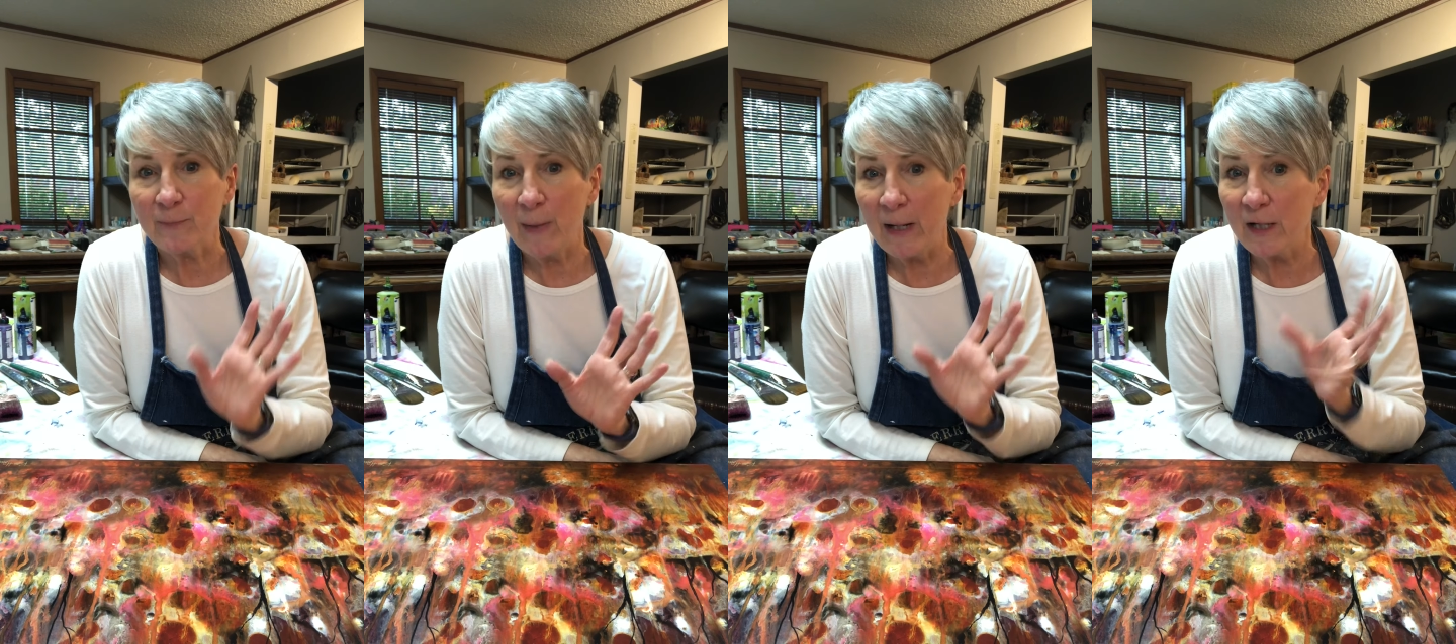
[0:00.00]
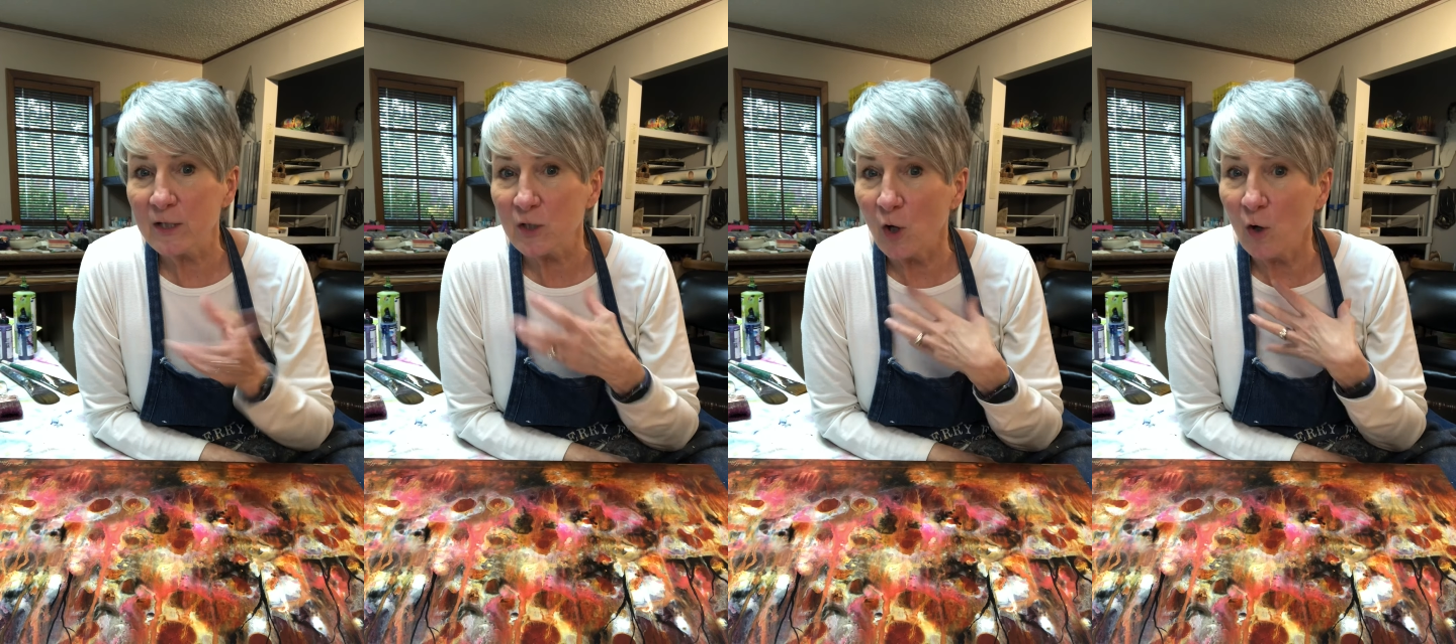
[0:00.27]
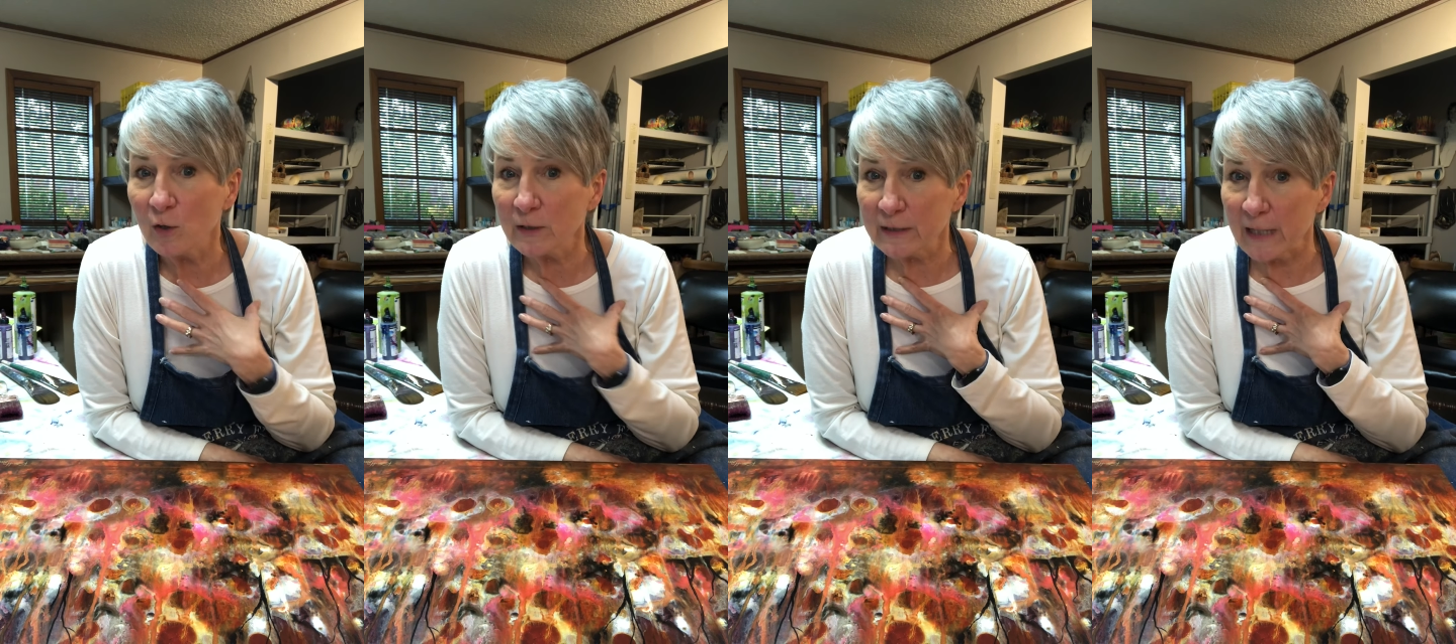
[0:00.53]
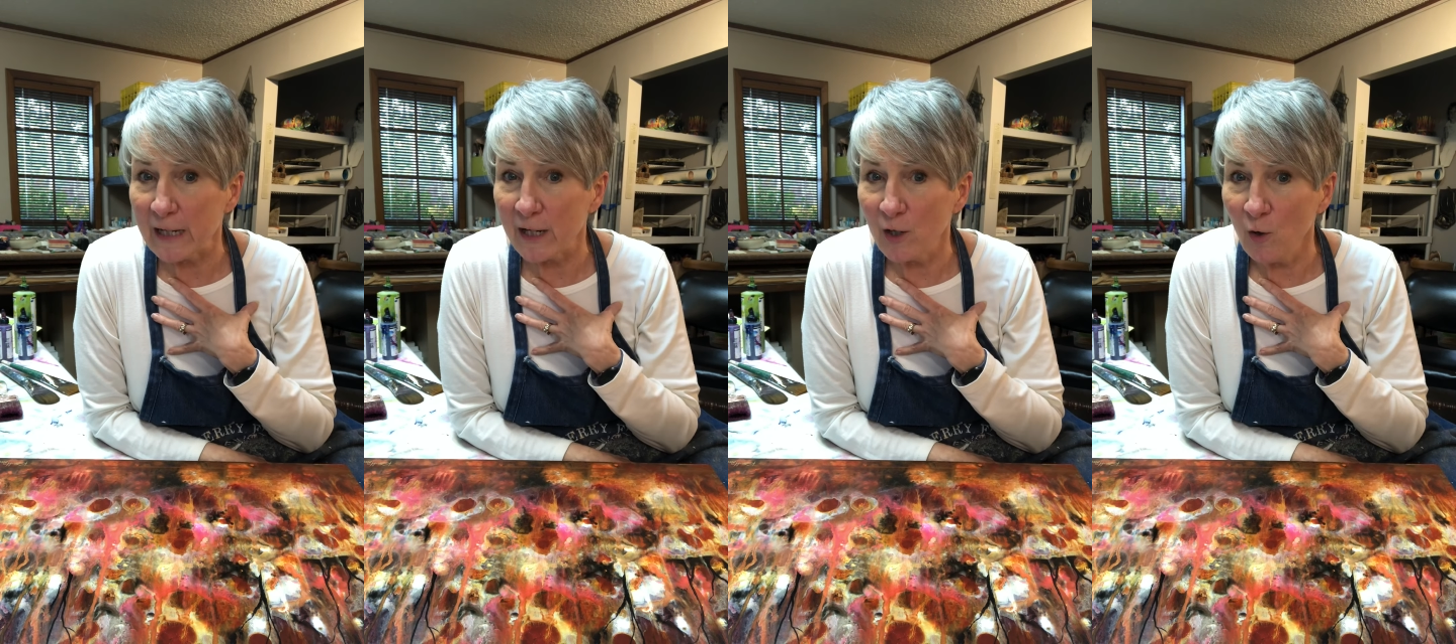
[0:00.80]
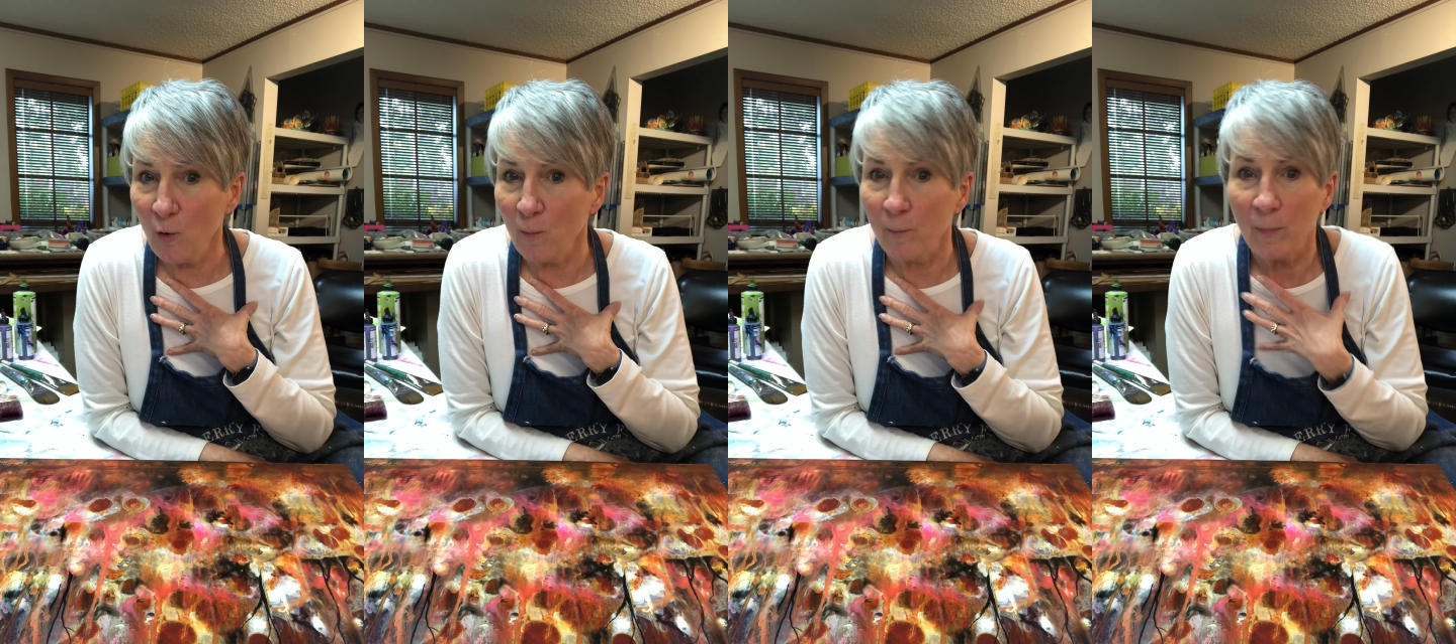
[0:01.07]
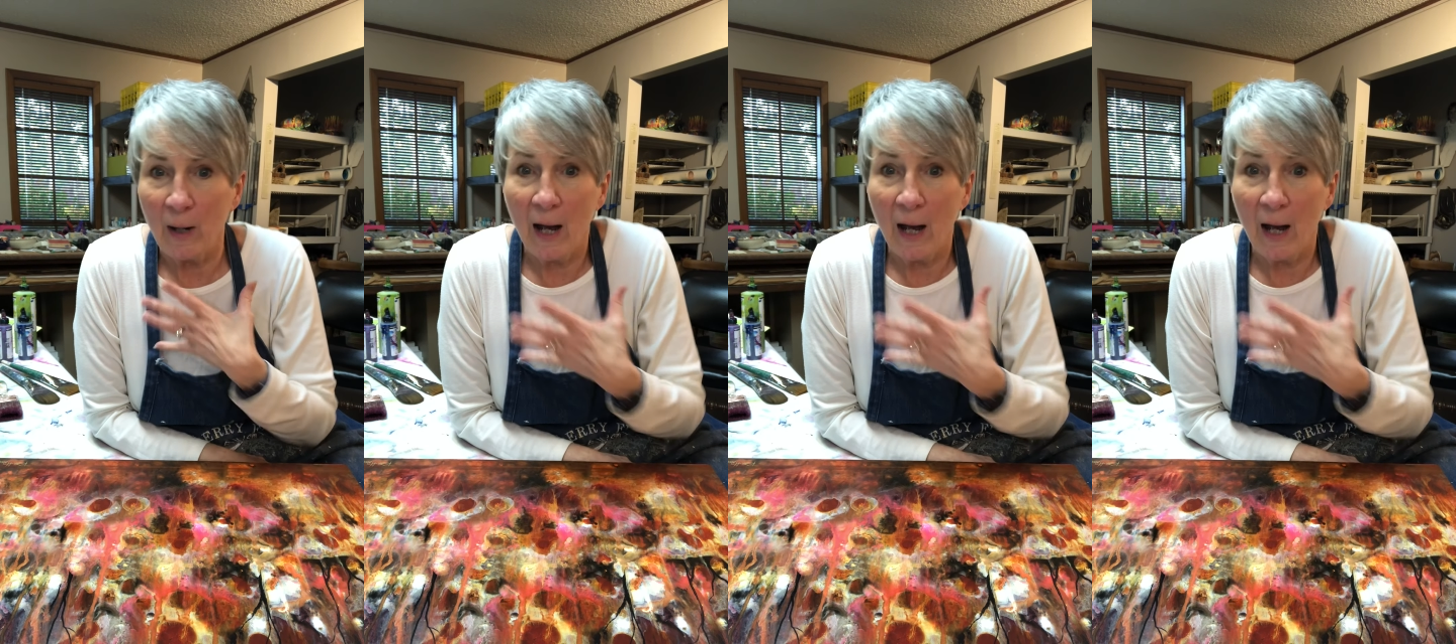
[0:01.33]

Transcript: made us all stay at home.